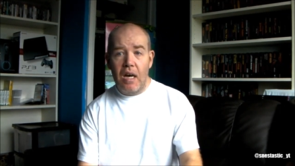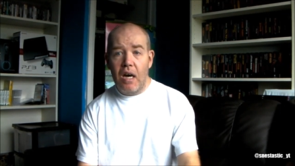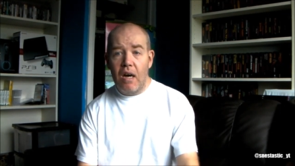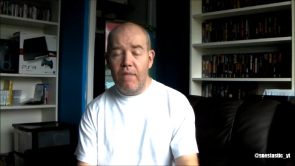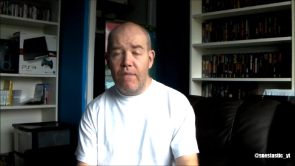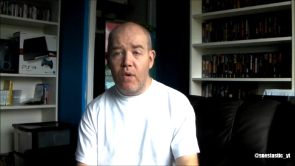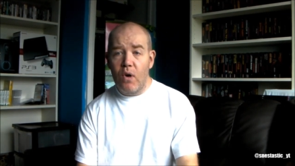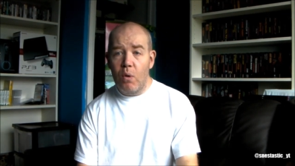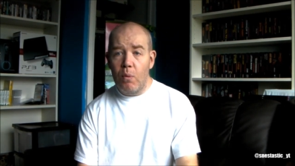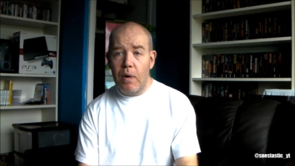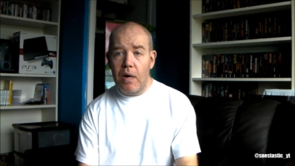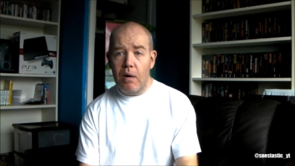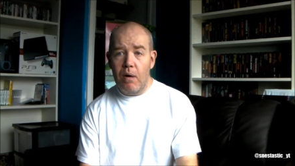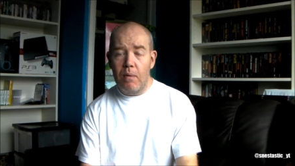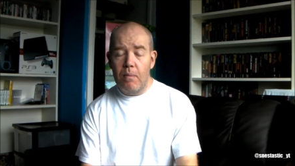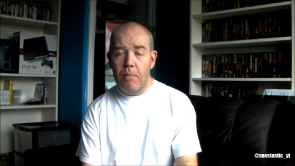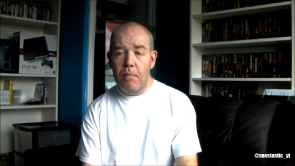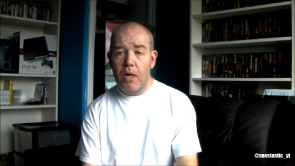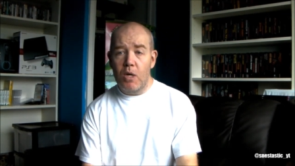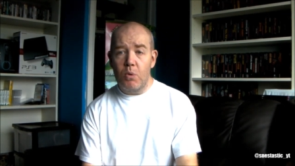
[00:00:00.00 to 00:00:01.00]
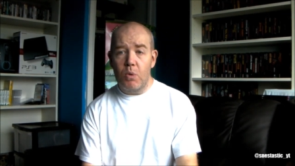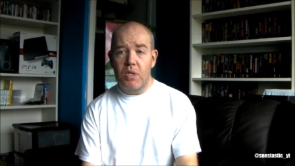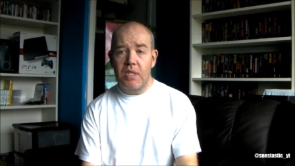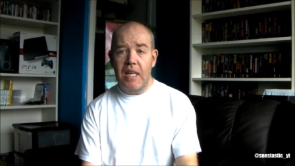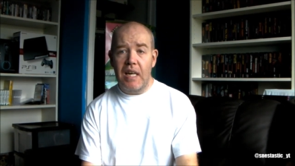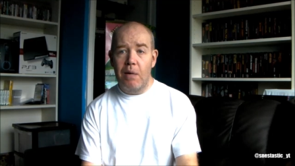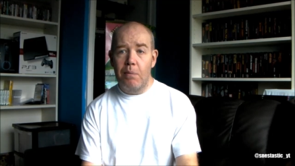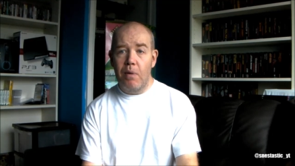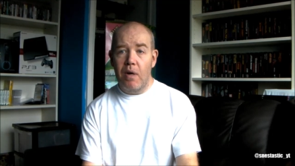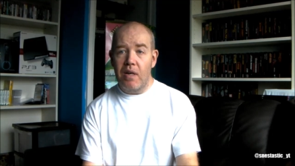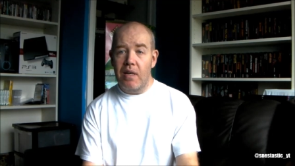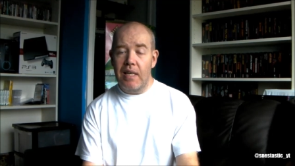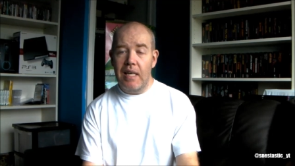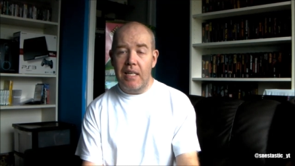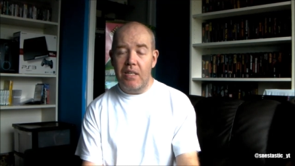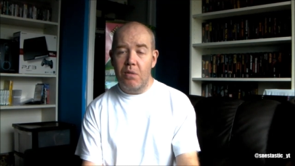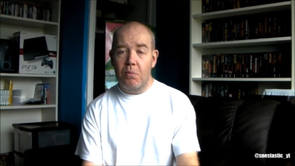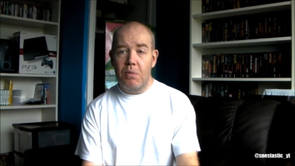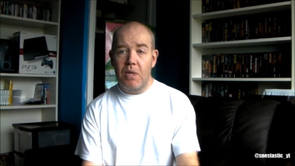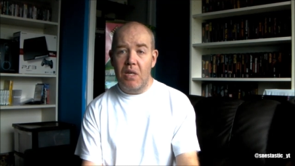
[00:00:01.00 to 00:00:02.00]
I thought, well, might as well sell them by and
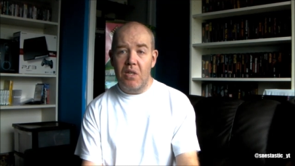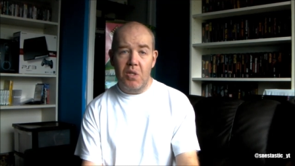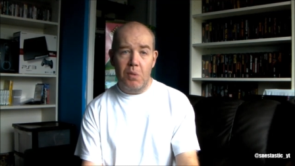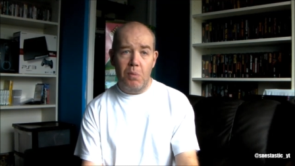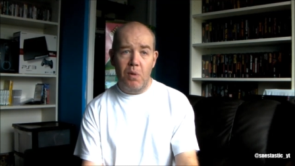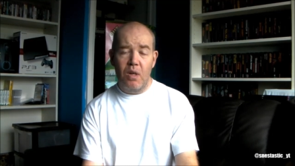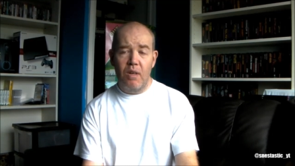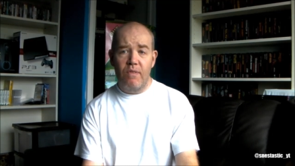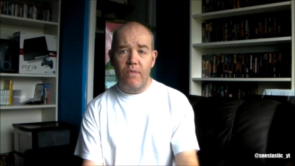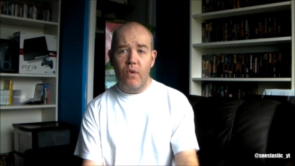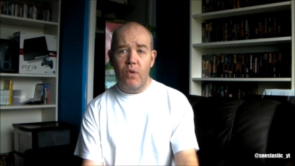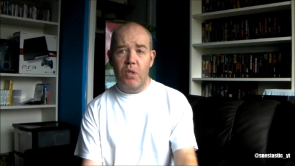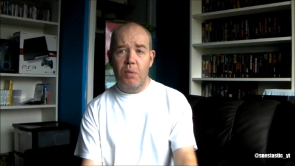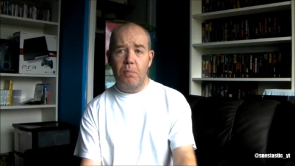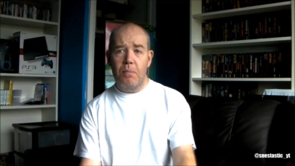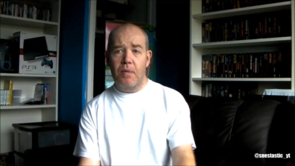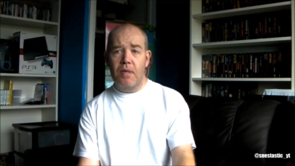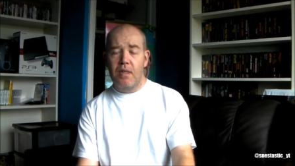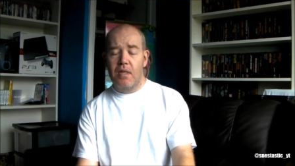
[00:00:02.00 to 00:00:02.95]
get some decent money for them.